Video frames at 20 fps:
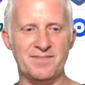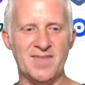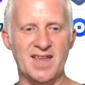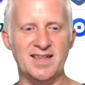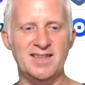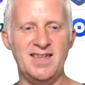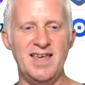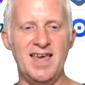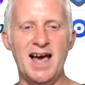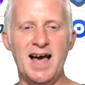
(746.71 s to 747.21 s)

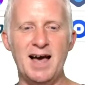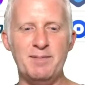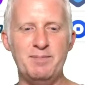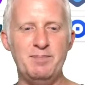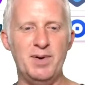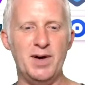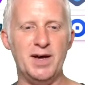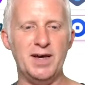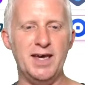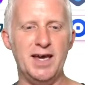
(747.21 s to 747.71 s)
DApp
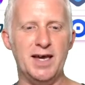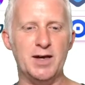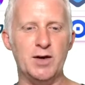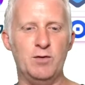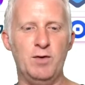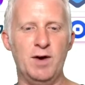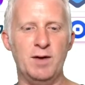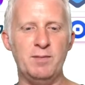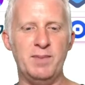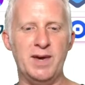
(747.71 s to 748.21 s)
Pocket,
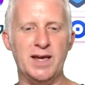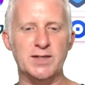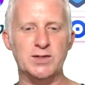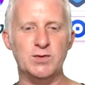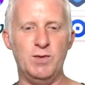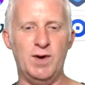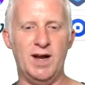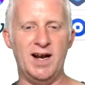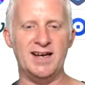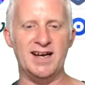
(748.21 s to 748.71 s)

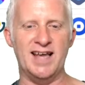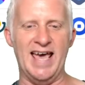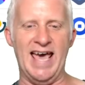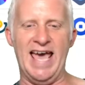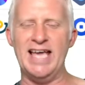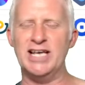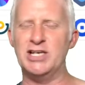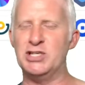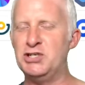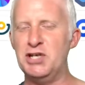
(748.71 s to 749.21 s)
Gwenbase Wallet,
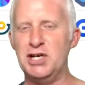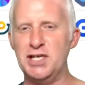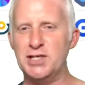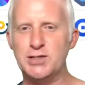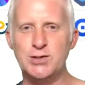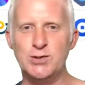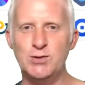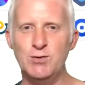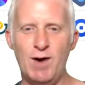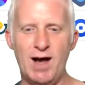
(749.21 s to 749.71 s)
and
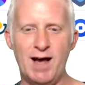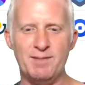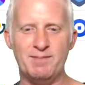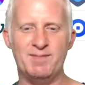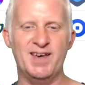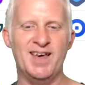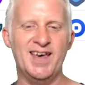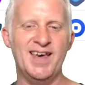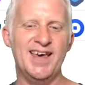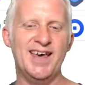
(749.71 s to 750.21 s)
JulieSwap.
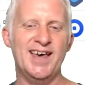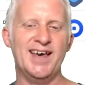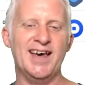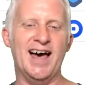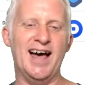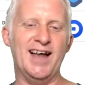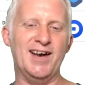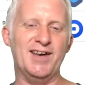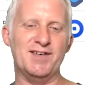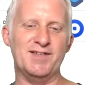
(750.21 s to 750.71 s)

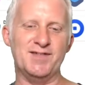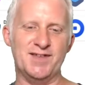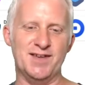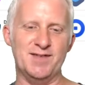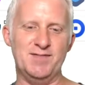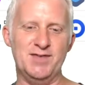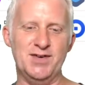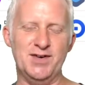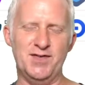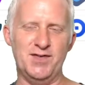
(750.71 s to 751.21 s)
I love the
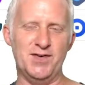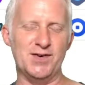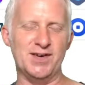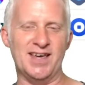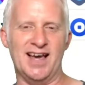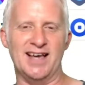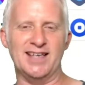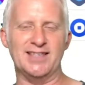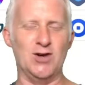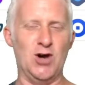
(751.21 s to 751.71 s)
beautiful
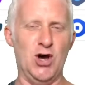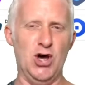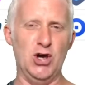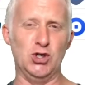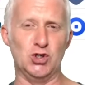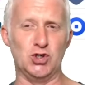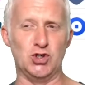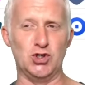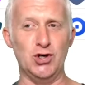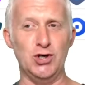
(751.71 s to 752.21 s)
guys. Hey,
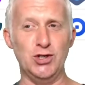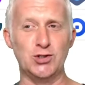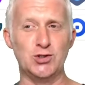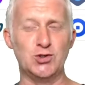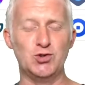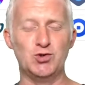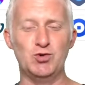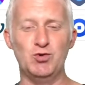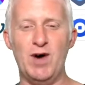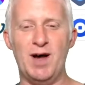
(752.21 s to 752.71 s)

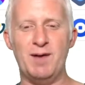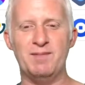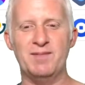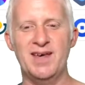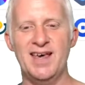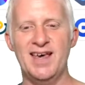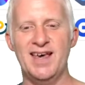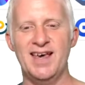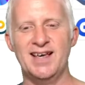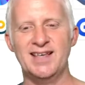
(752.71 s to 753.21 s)
JulieSwap,
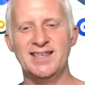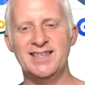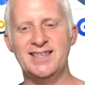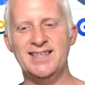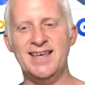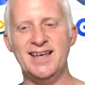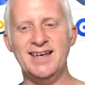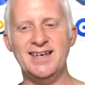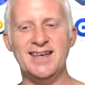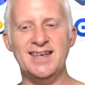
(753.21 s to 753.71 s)

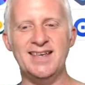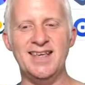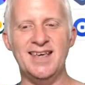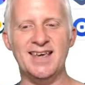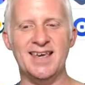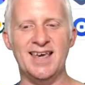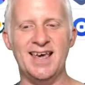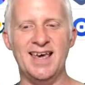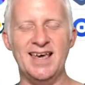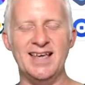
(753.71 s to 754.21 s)

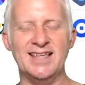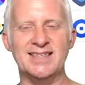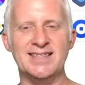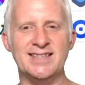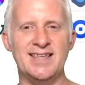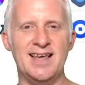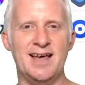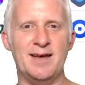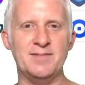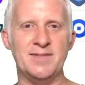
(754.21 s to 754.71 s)
Synthetic, and
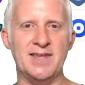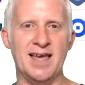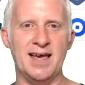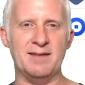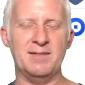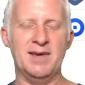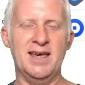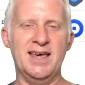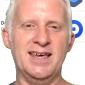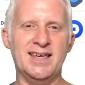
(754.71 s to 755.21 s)
Stamp
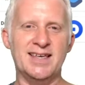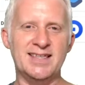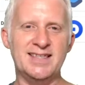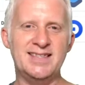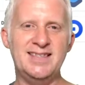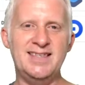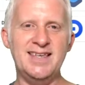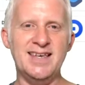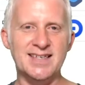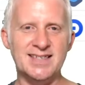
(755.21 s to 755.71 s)
DApp.
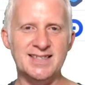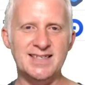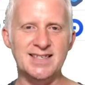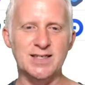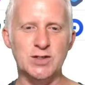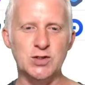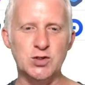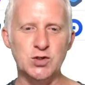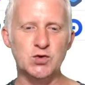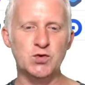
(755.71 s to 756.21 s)
This
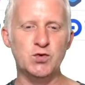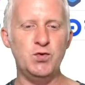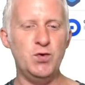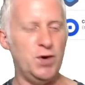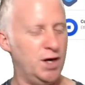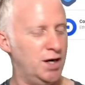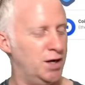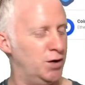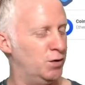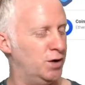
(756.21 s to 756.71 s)
is
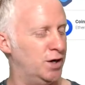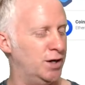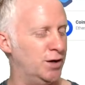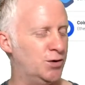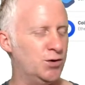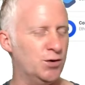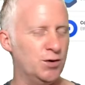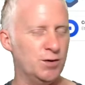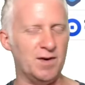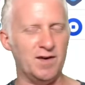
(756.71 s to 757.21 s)
really, really
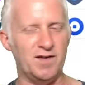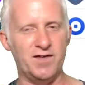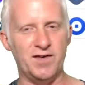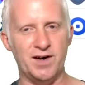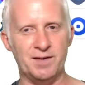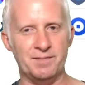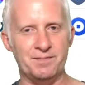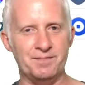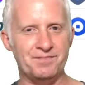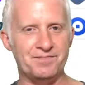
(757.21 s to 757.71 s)
cool, my friend.